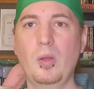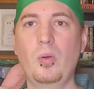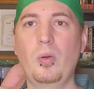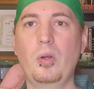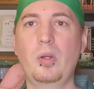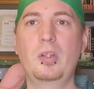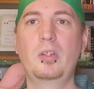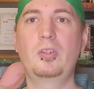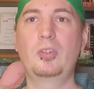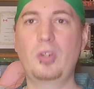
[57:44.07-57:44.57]

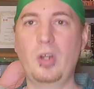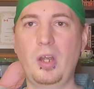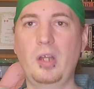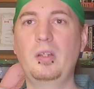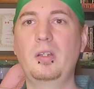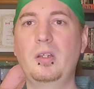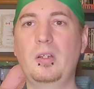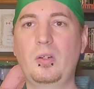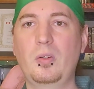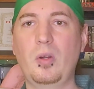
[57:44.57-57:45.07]
where he's
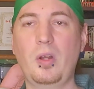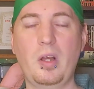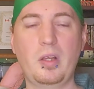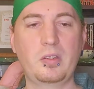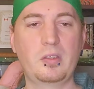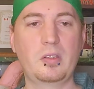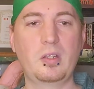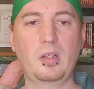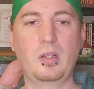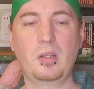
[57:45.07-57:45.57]
trying to
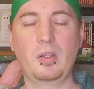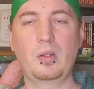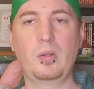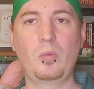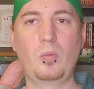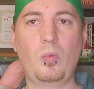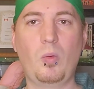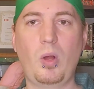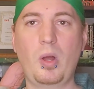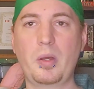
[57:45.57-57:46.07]
cross the
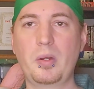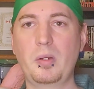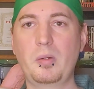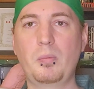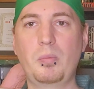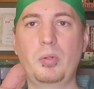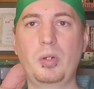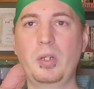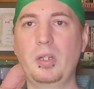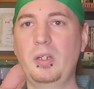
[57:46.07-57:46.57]
little
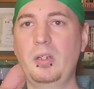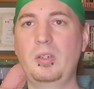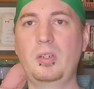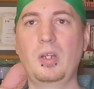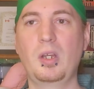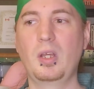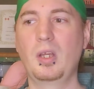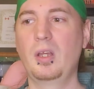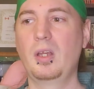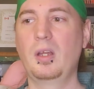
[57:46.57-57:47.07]
water bridge